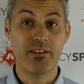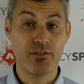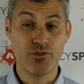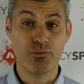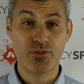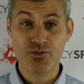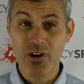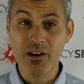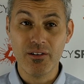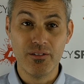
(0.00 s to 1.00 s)
the consumer
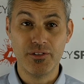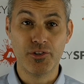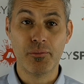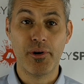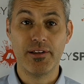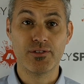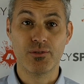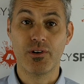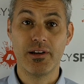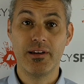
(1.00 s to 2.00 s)
struggle in your brand
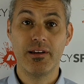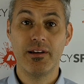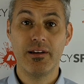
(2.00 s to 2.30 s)
story,